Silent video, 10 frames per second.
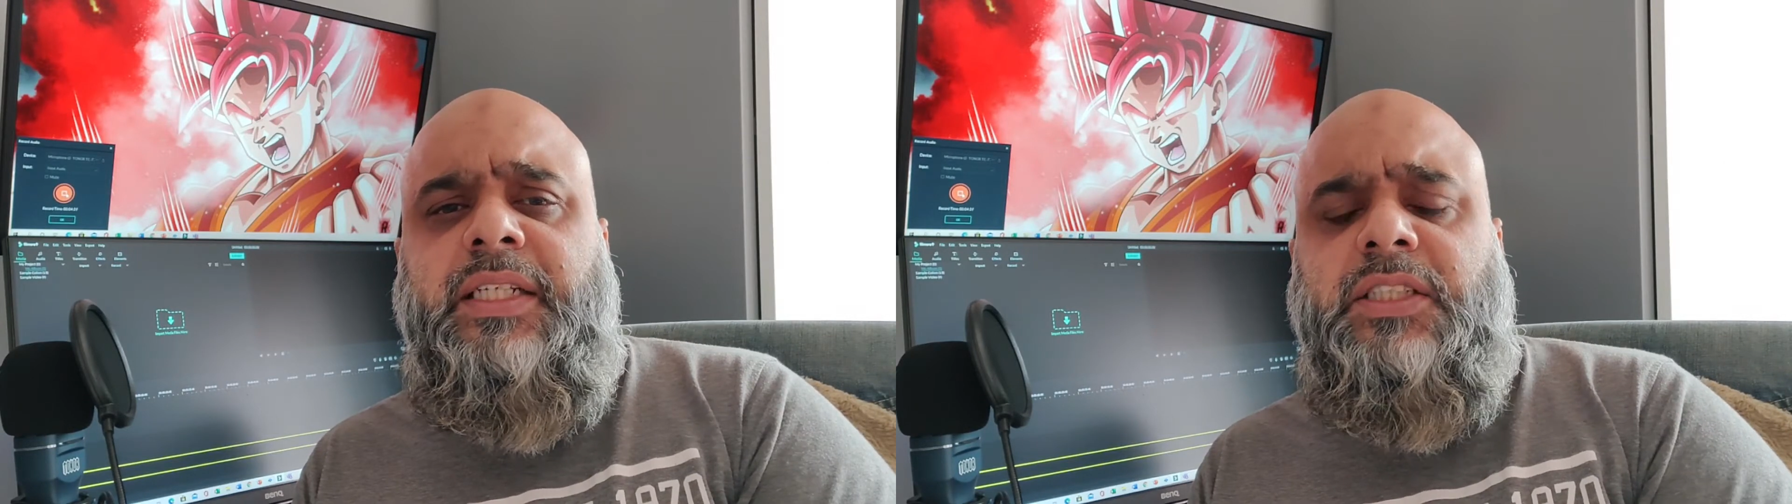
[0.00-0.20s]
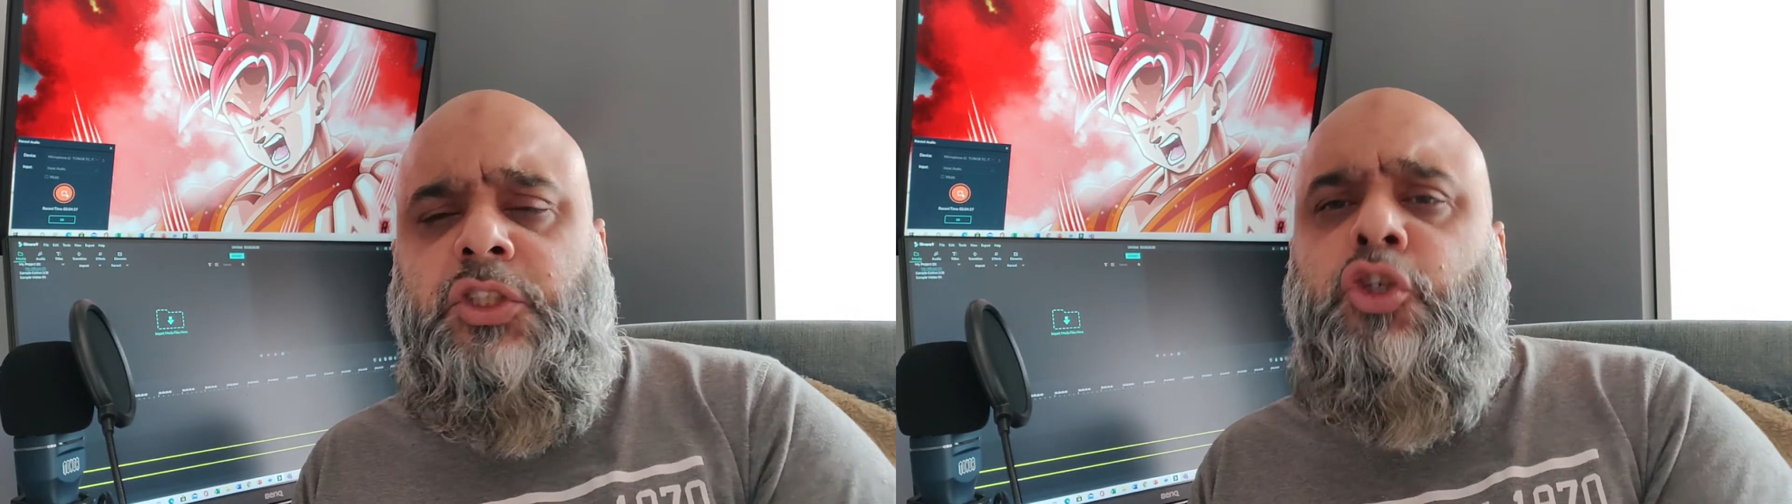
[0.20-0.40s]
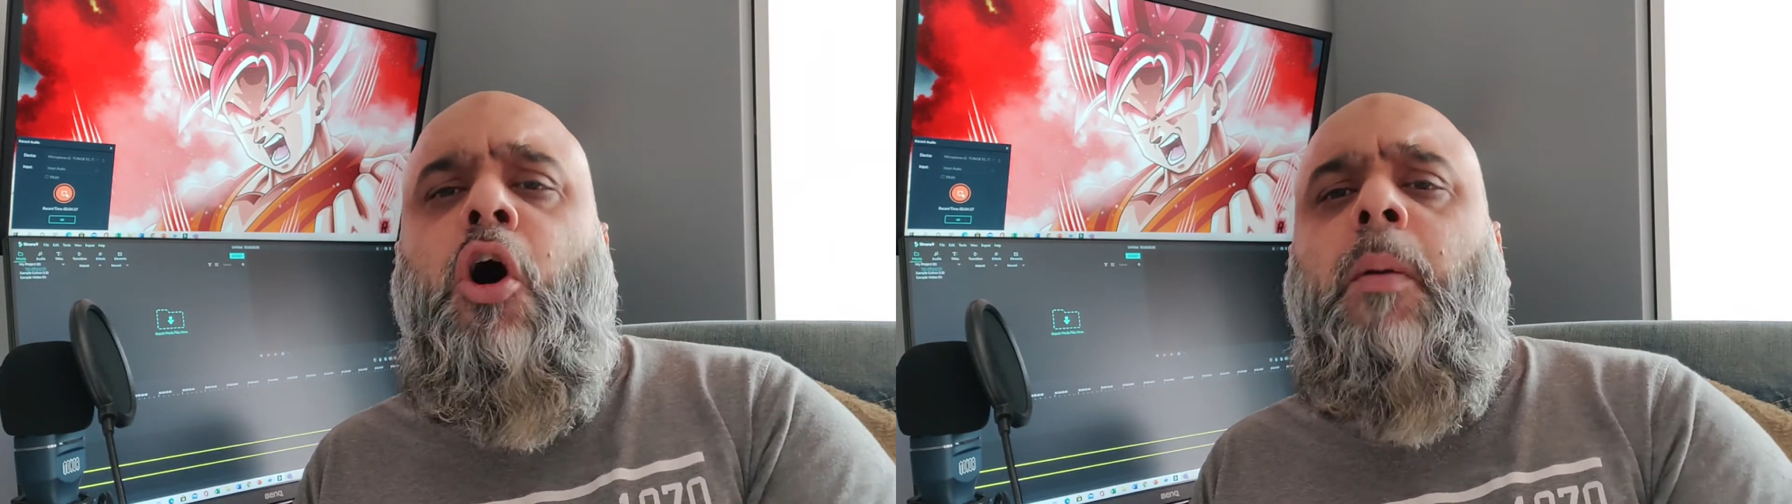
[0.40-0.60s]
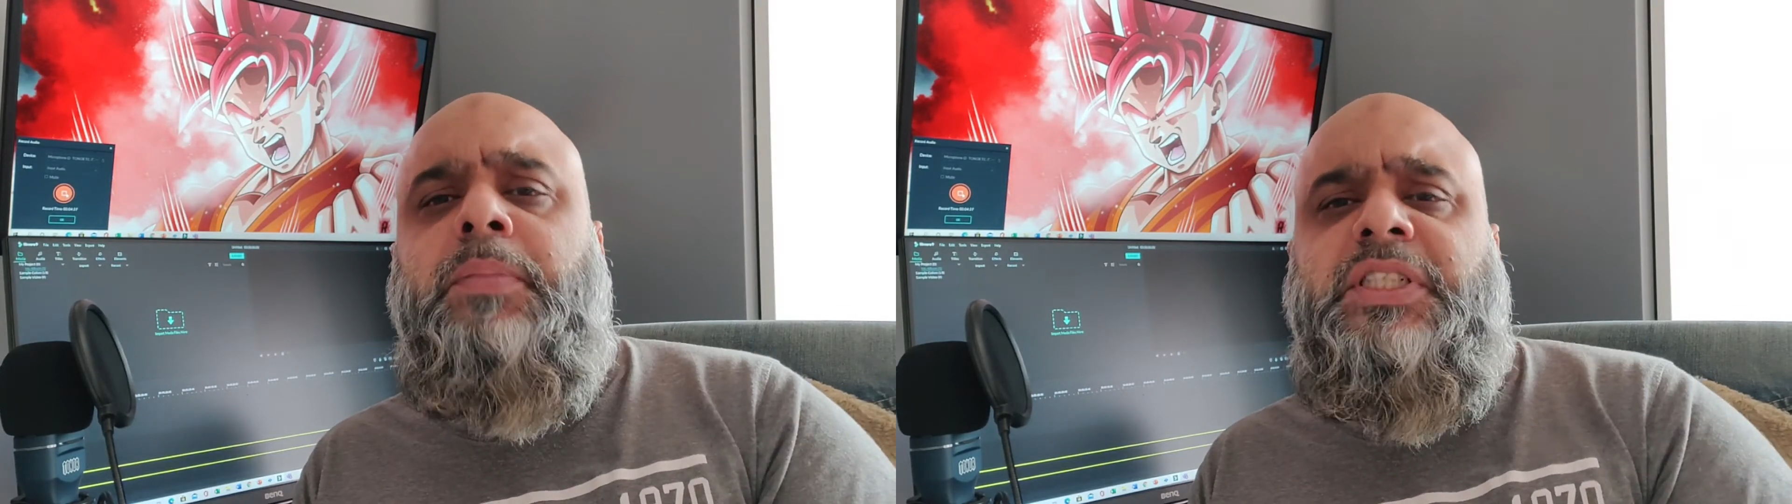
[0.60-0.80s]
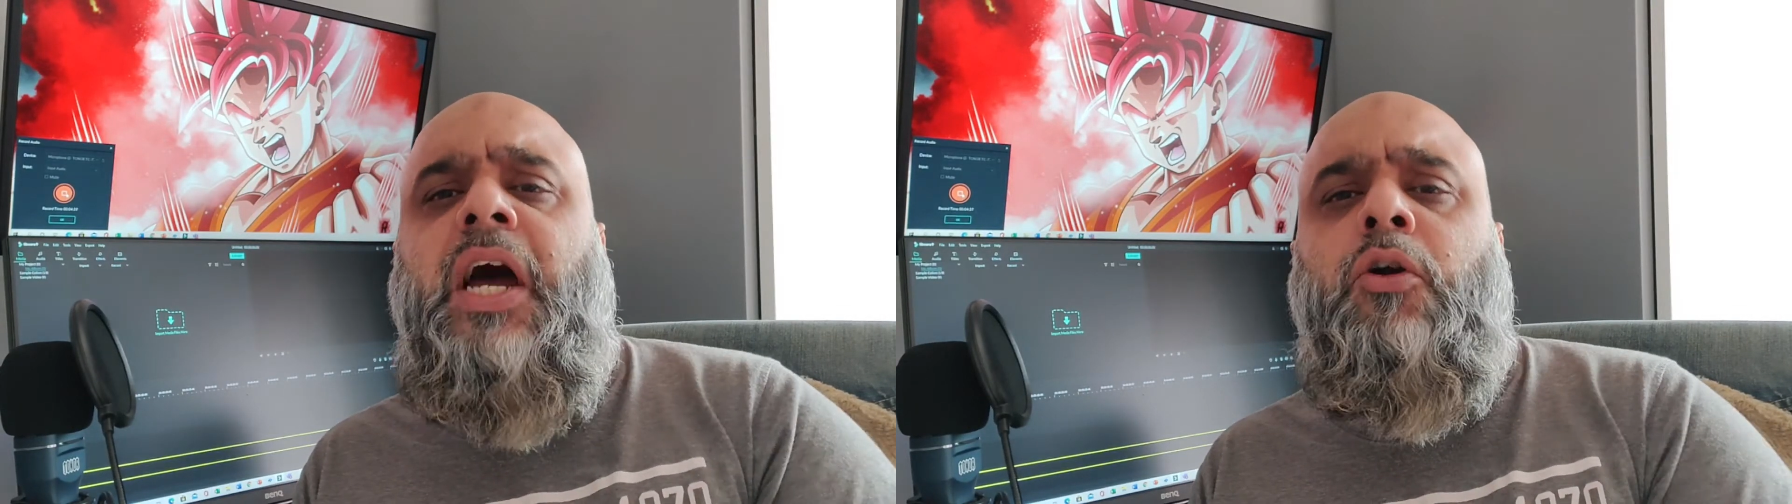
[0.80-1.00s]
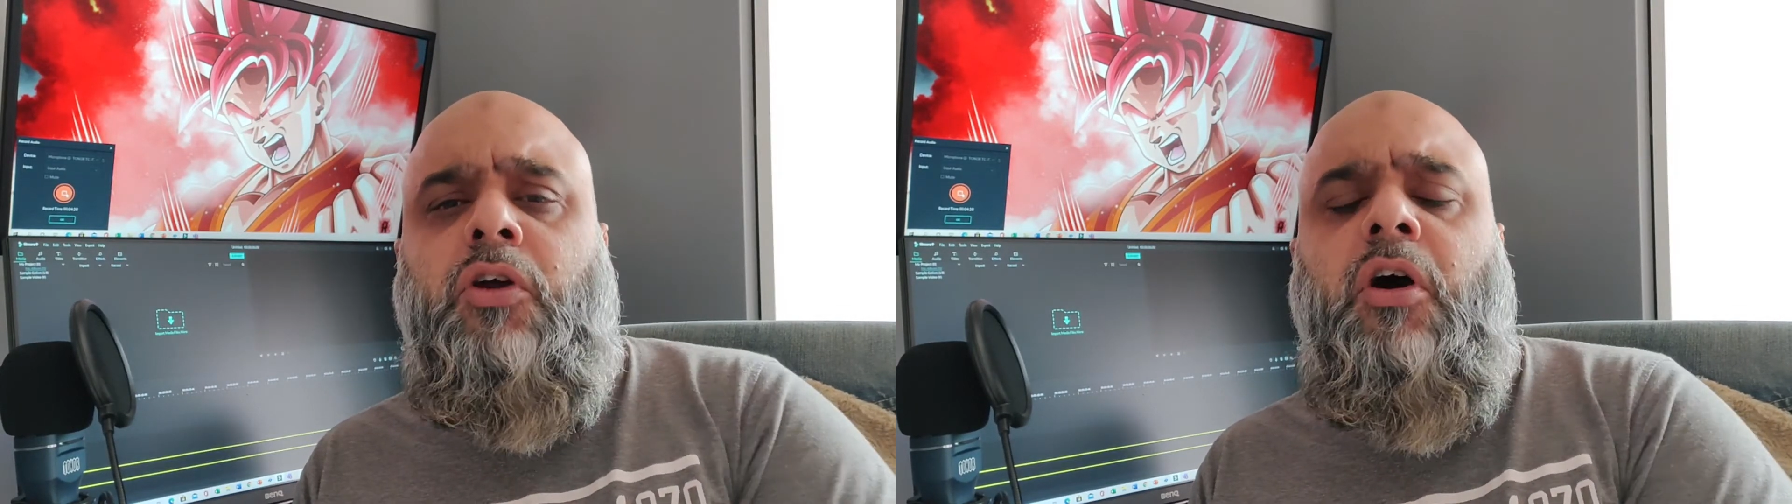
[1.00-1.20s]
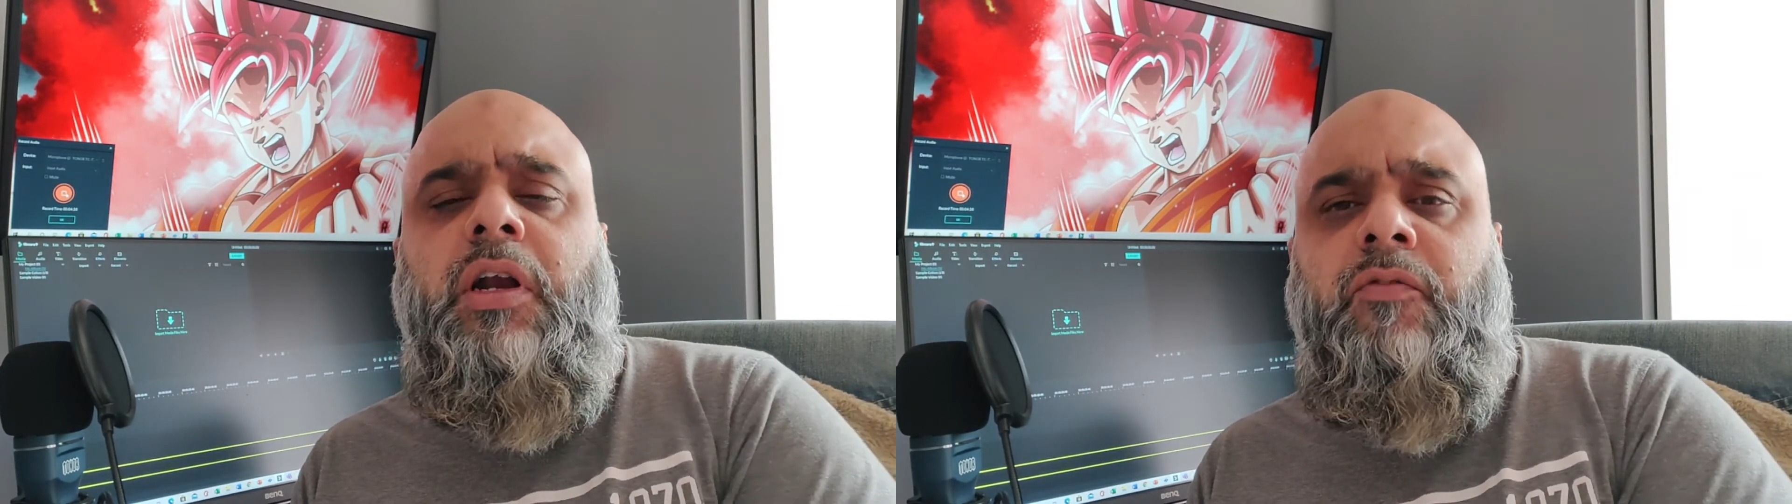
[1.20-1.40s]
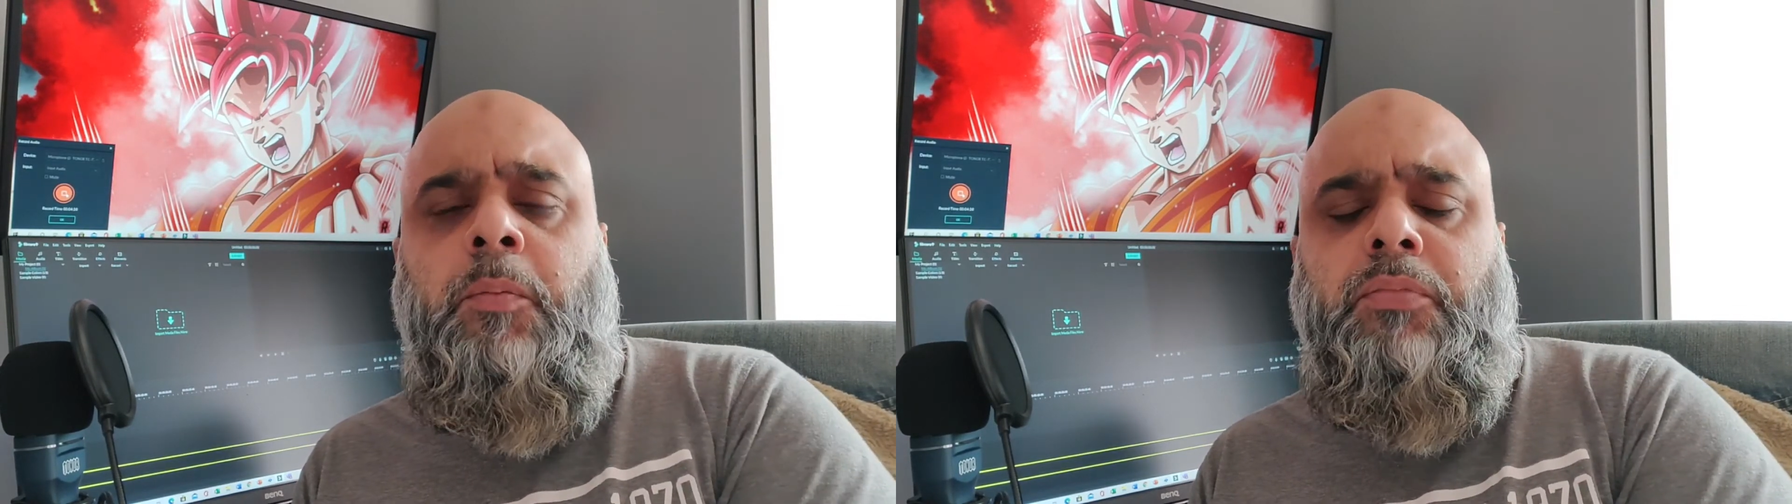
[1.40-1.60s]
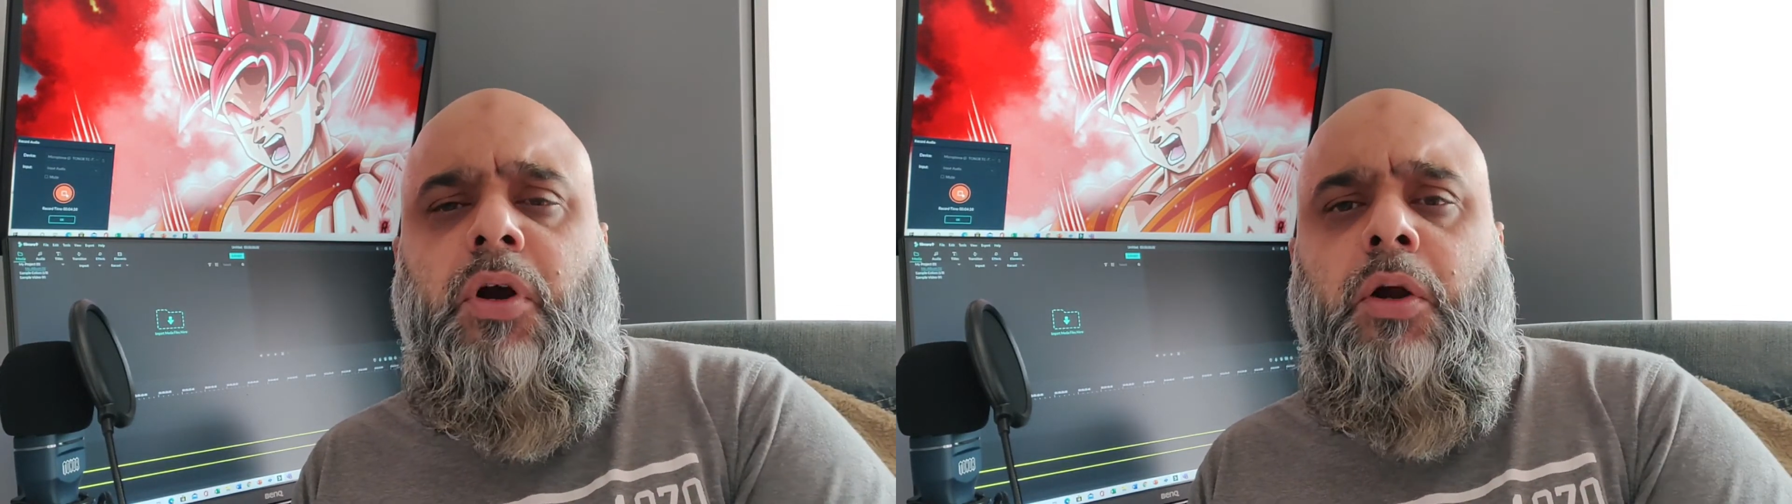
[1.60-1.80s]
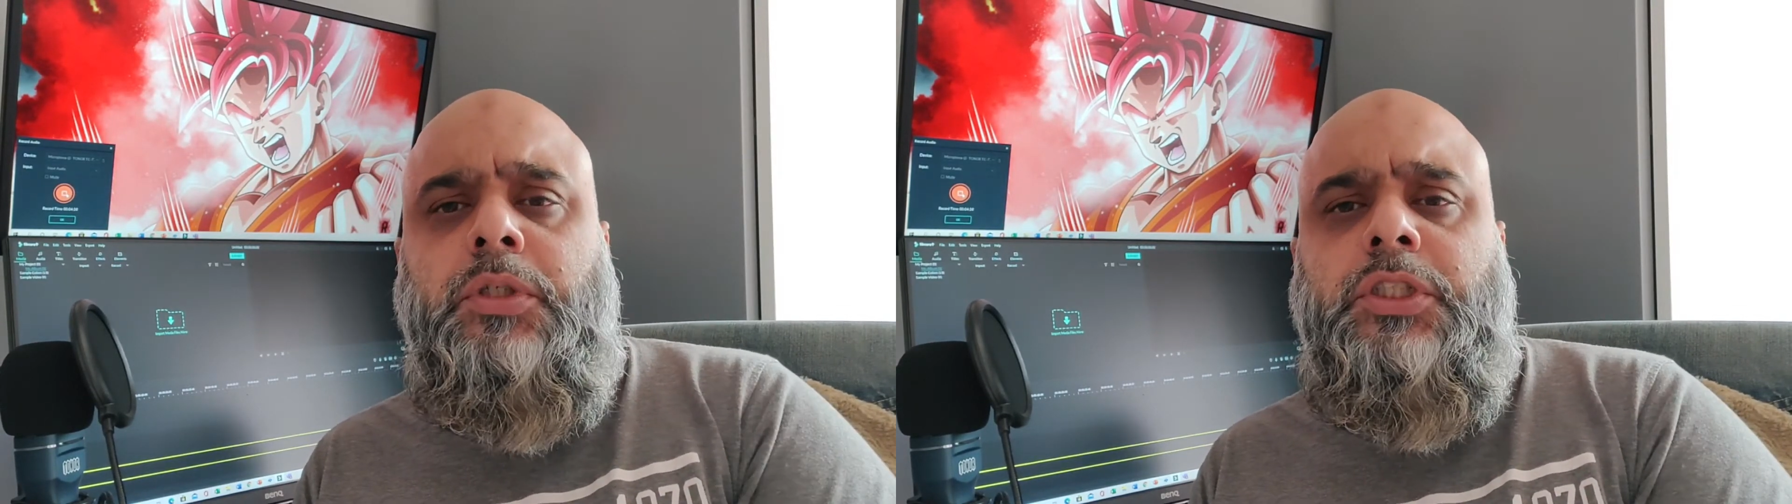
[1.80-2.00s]
a top-down kind of
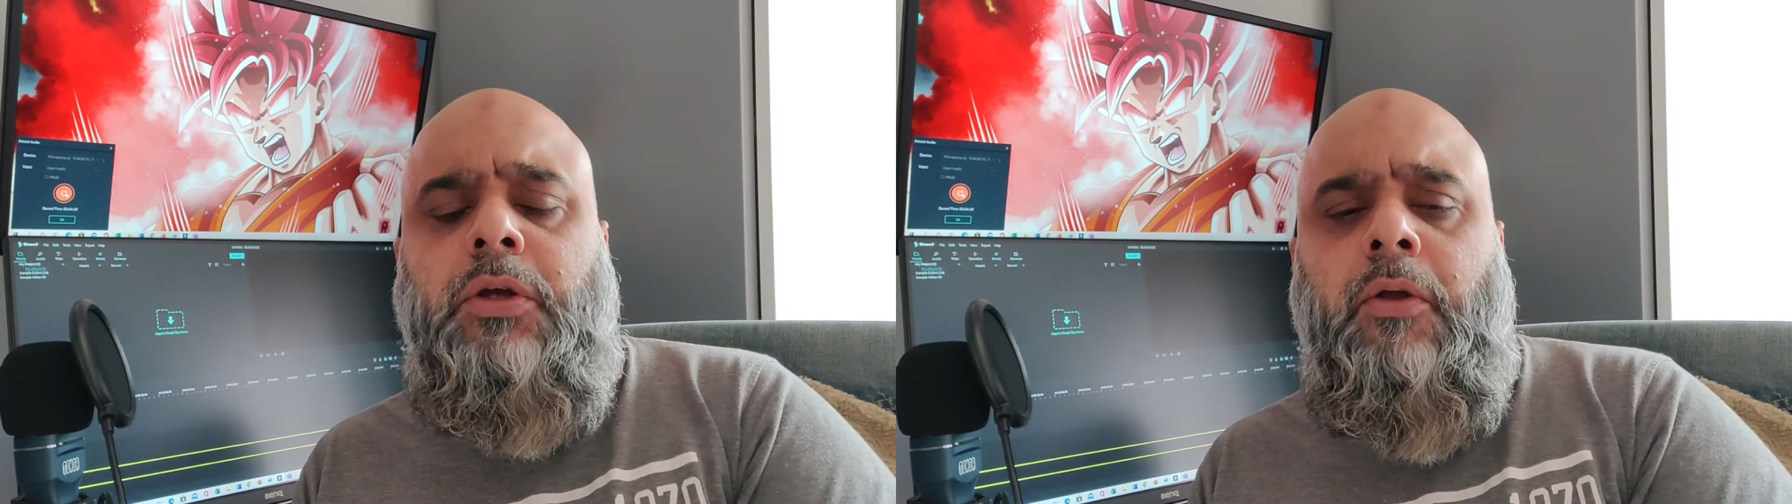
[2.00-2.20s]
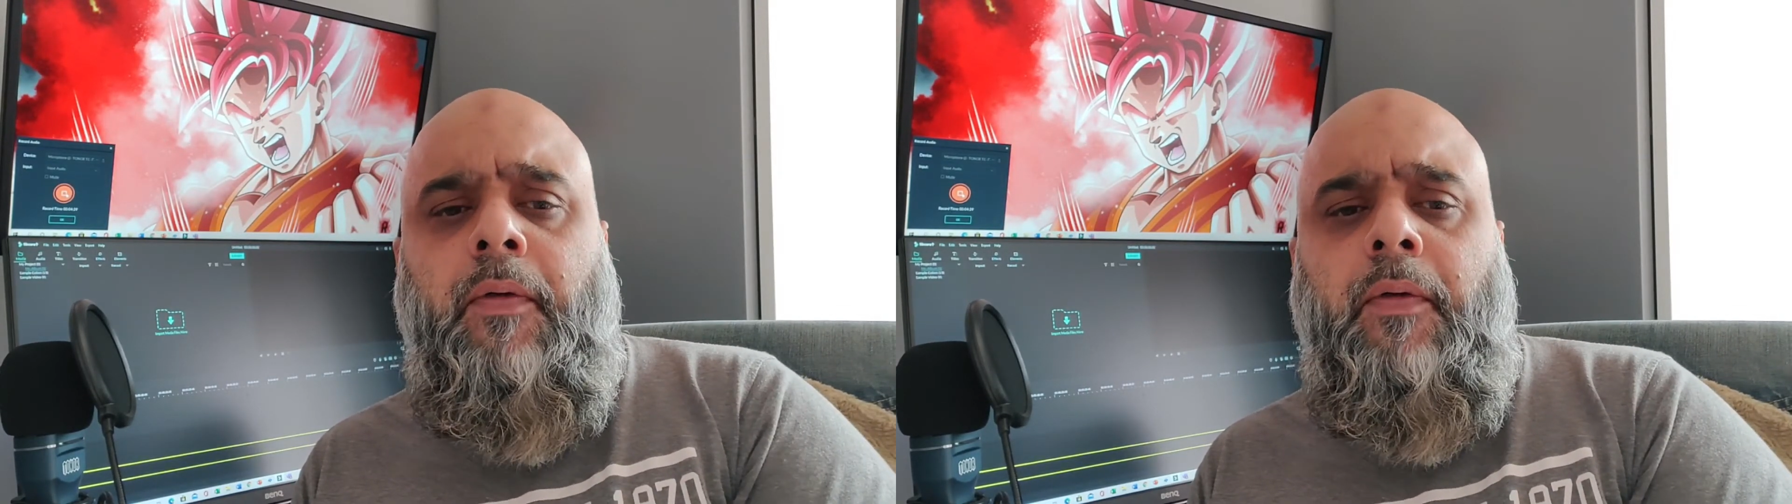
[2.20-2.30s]
approach,